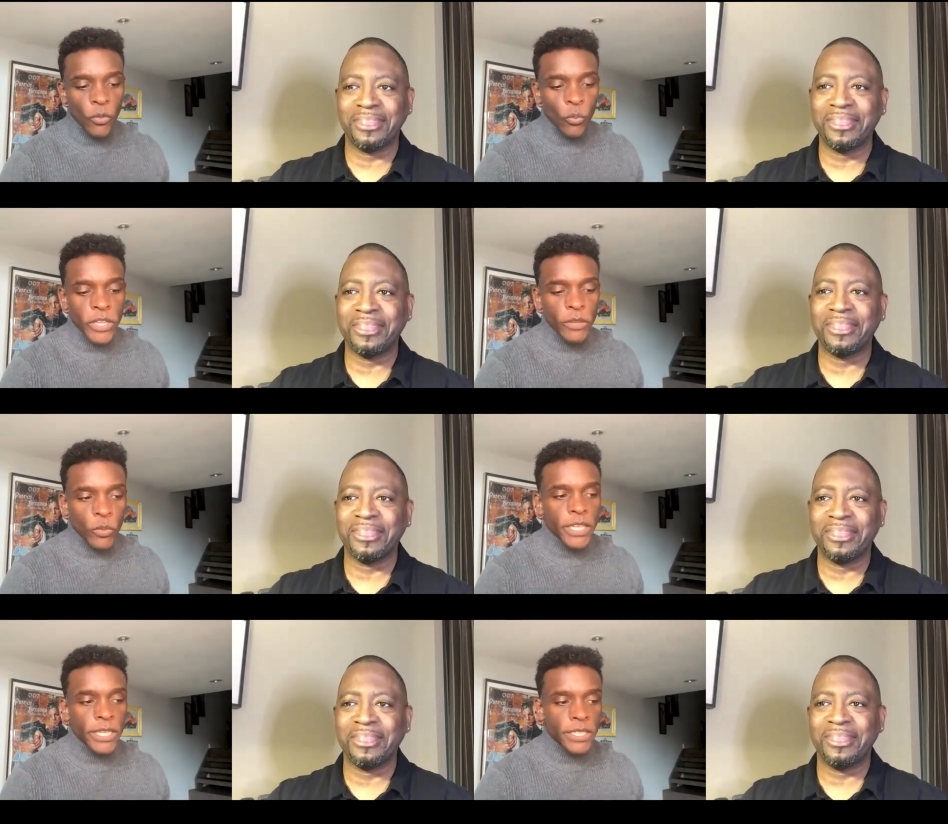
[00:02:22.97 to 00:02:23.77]
Speaker 1: we
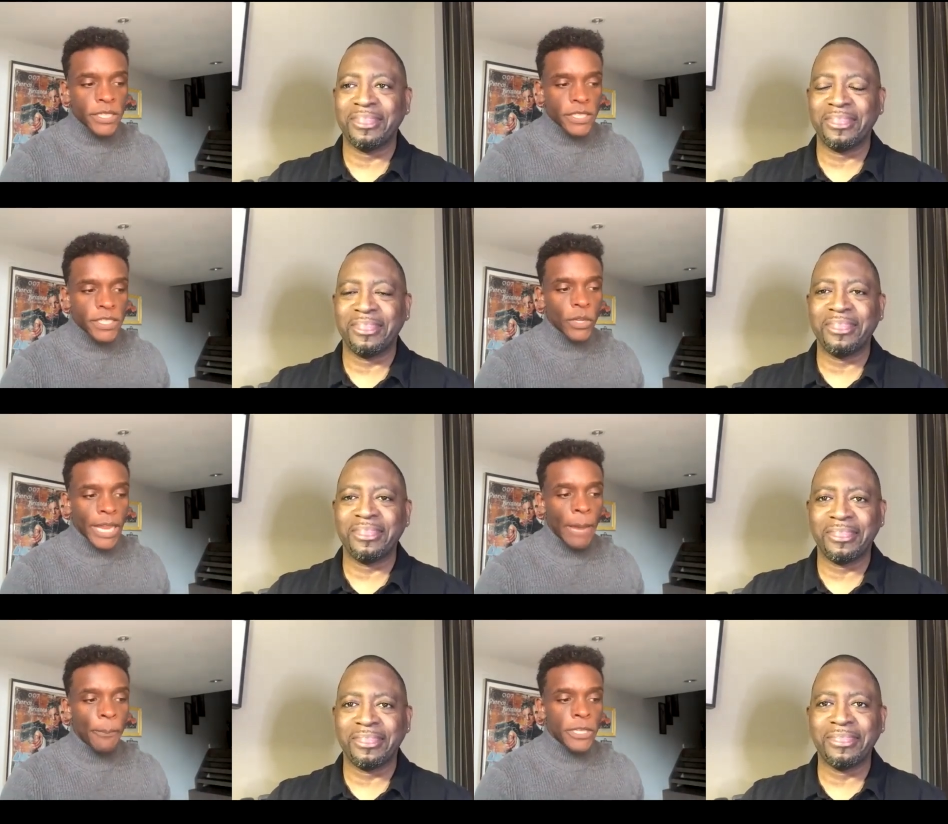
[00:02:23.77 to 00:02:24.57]
we get to see what
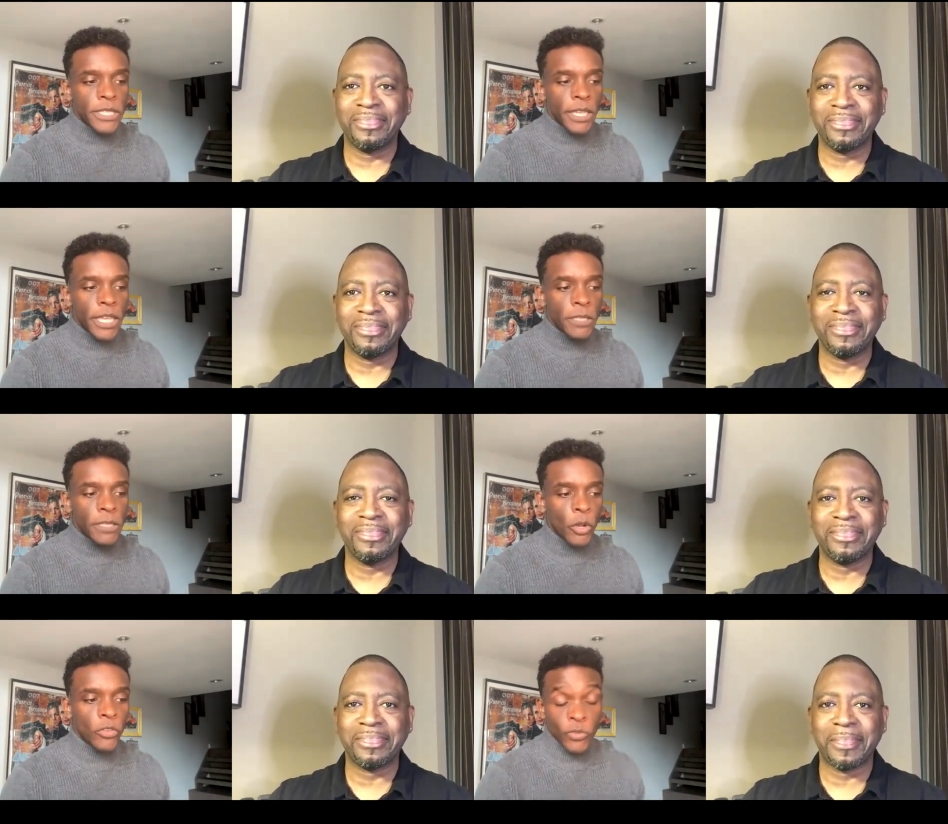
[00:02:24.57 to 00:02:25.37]
happens as
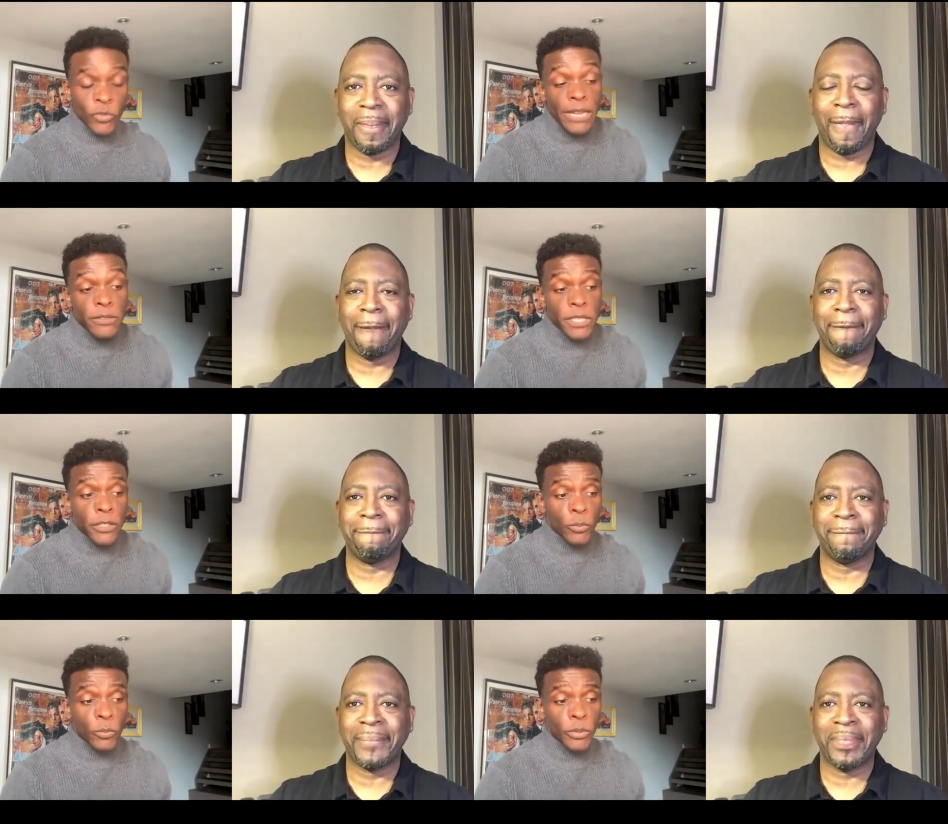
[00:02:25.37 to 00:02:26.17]
Paul drowns a
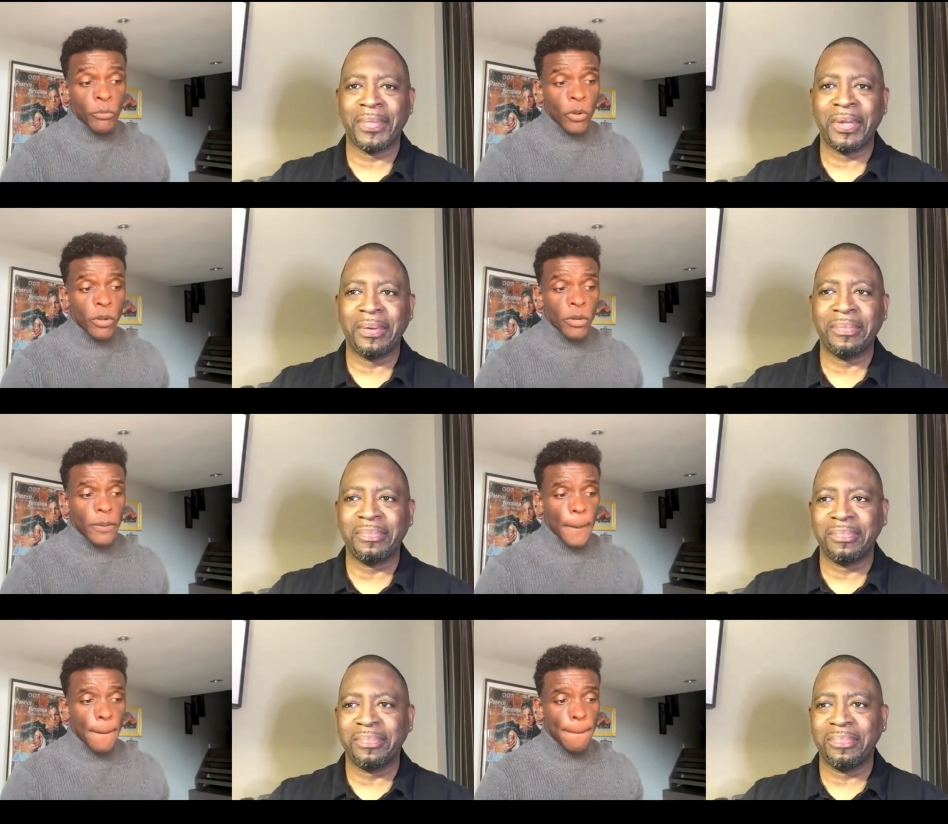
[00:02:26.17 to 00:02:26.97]
little bit more.
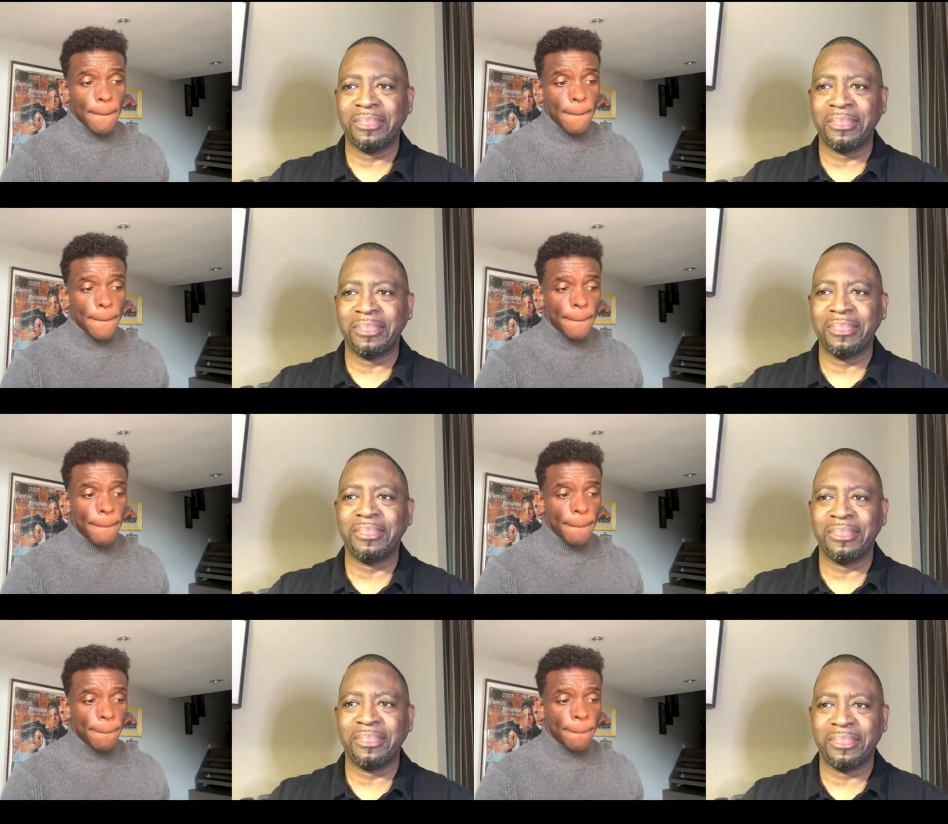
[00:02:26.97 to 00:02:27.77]

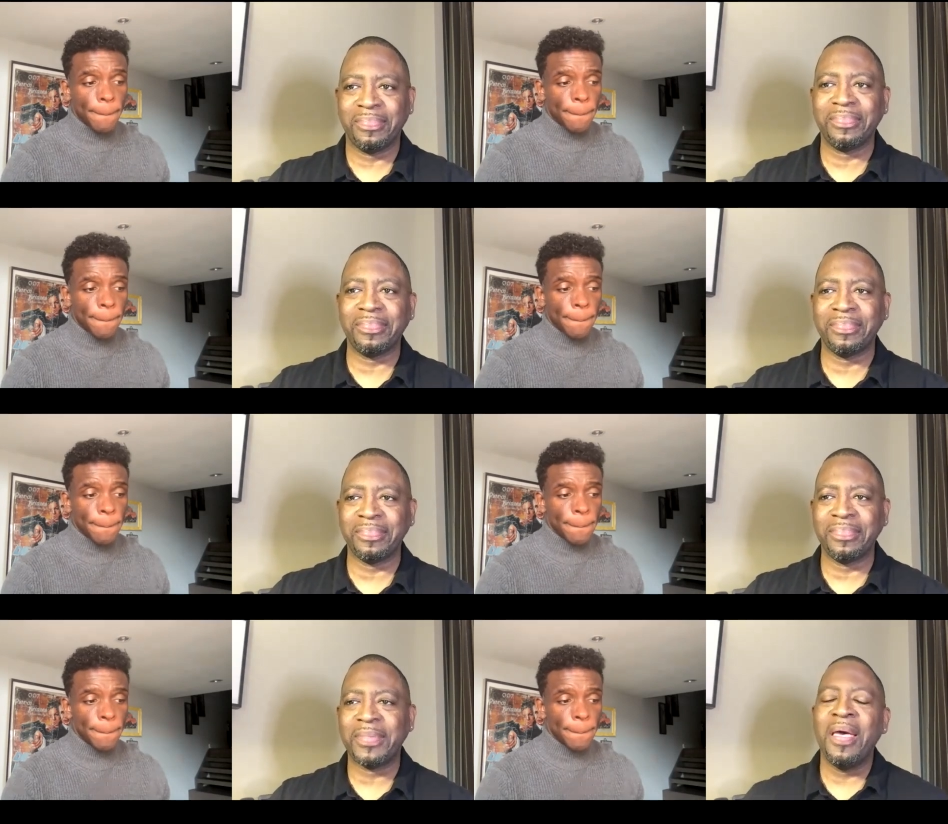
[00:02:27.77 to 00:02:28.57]
Mm-hmm.
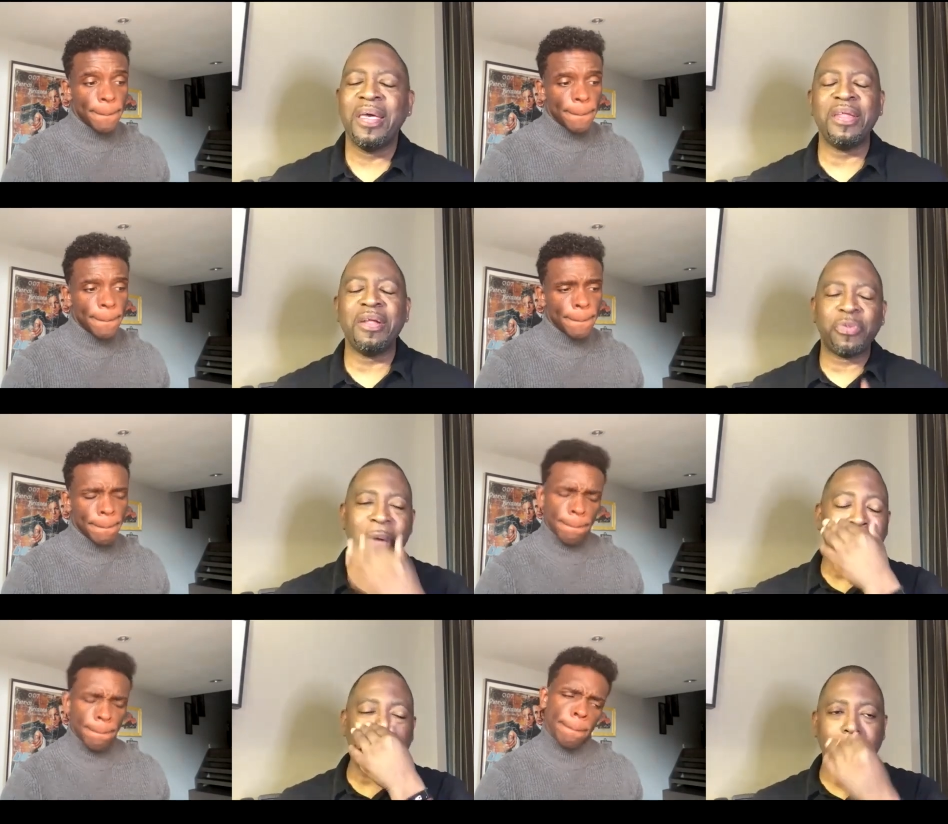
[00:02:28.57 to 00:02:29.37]
Speaker 2: You know,
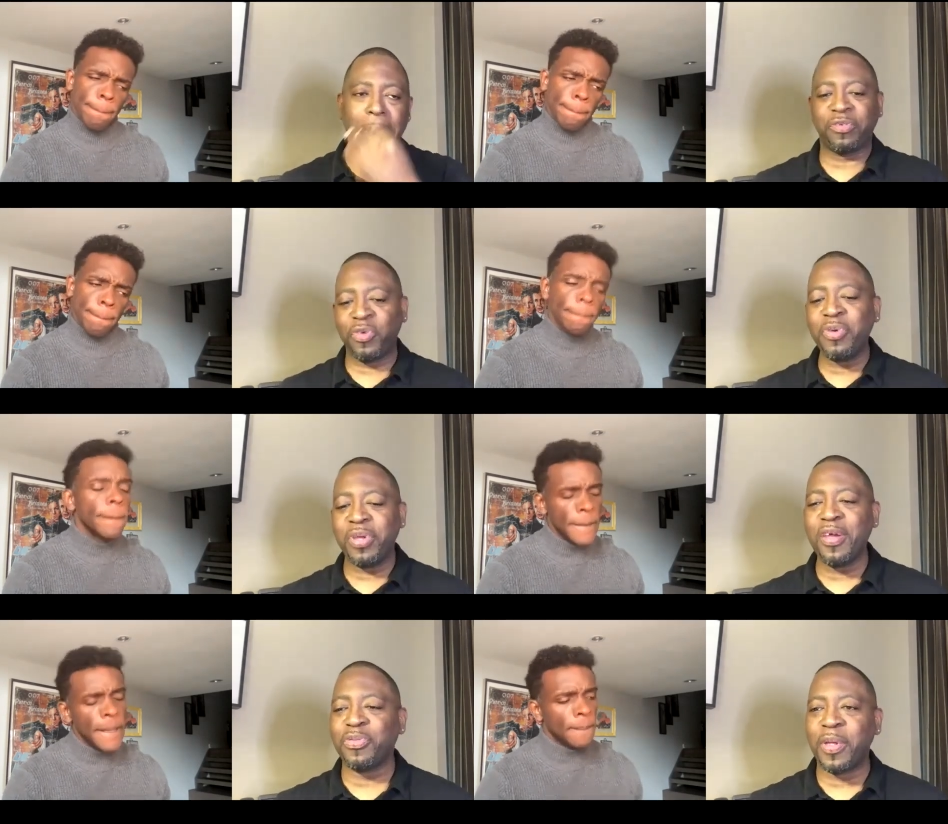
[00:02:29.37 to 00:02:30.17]
throughout the two
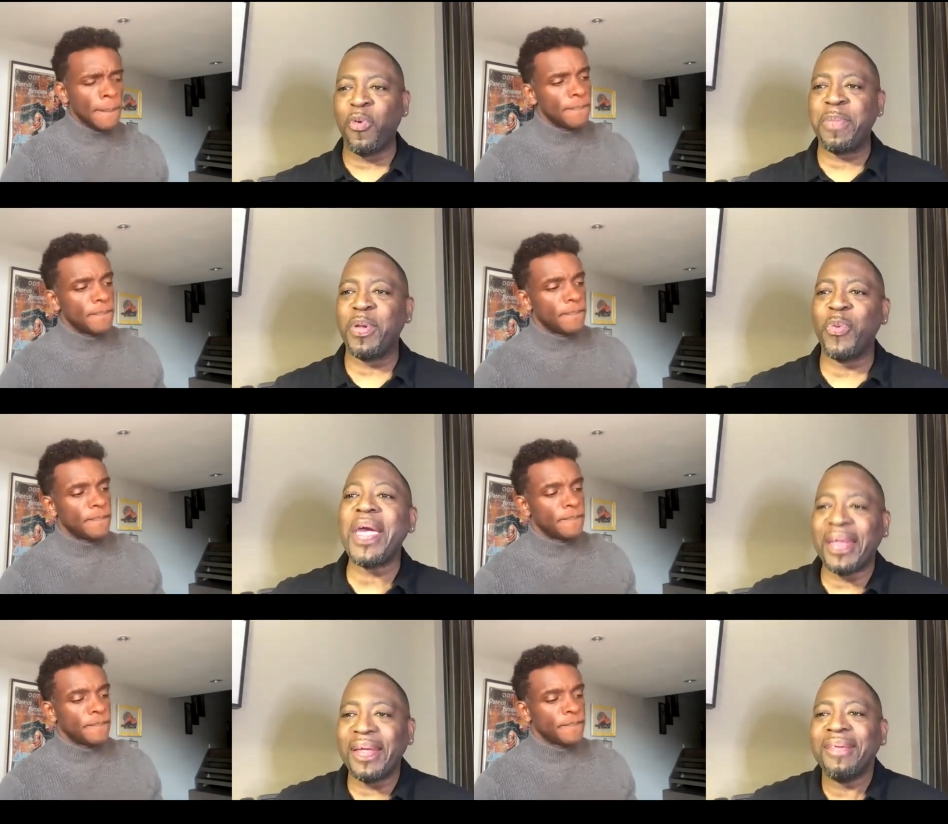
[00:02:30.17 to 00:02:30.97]
years that we've been
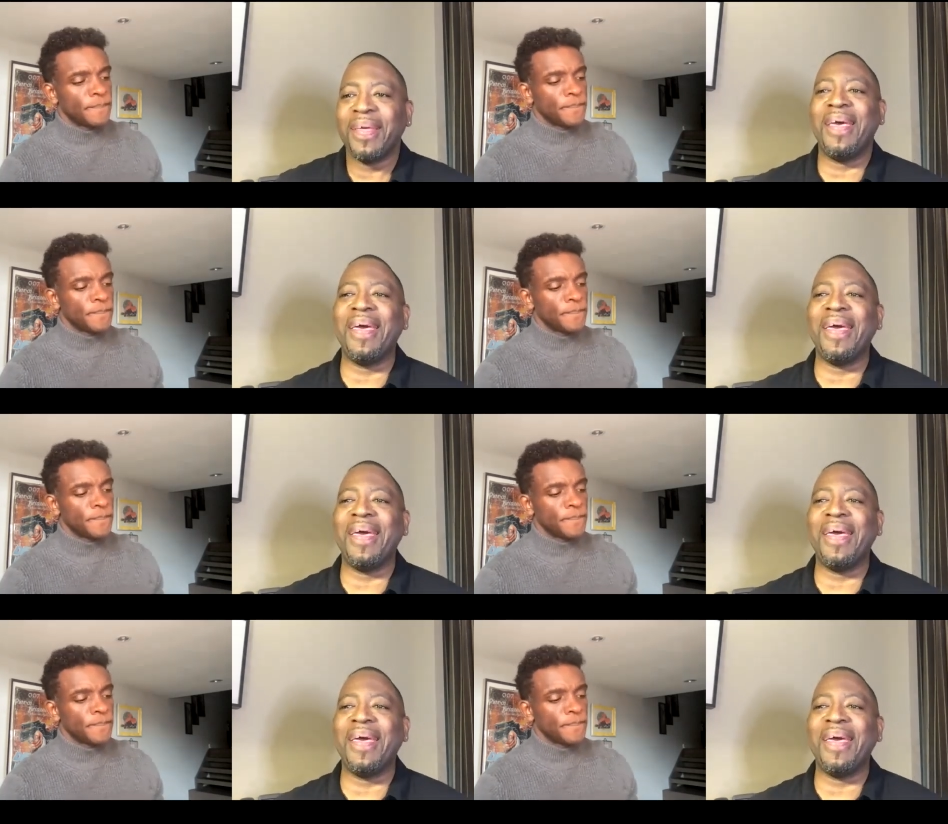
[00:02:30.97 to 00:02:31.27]
waiting,